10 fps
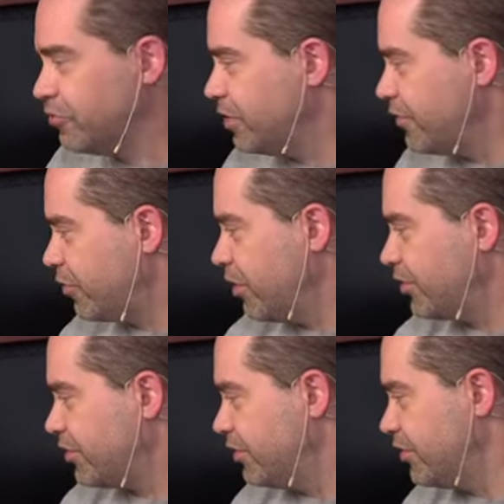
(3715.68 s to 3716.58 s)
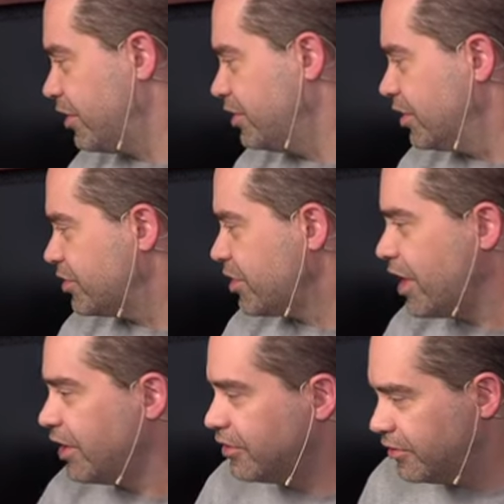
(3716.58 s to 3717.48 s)
leave questions in the
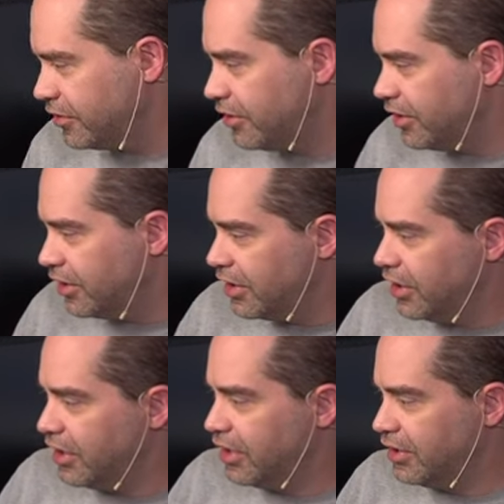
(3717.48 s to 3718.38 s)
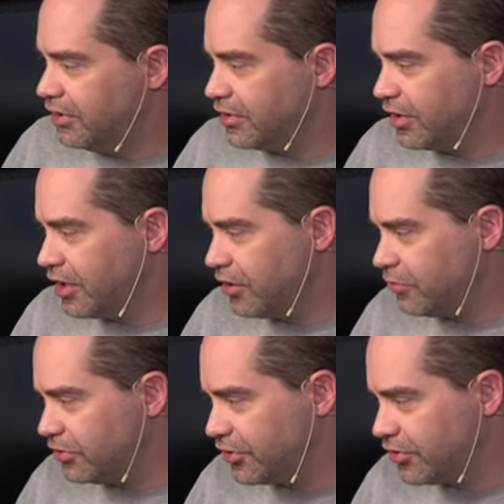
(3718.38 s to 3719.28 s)
chat, and uh, I
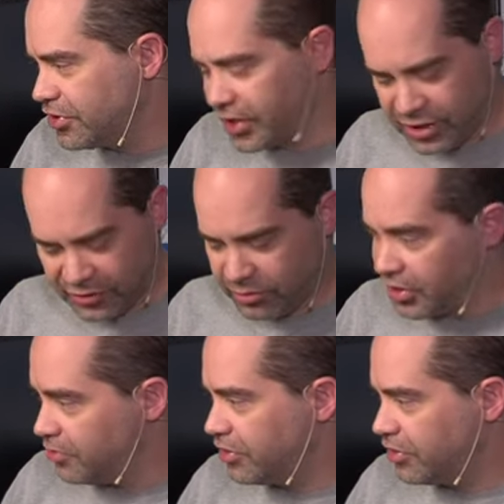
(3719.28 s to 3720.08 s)
will check in from time to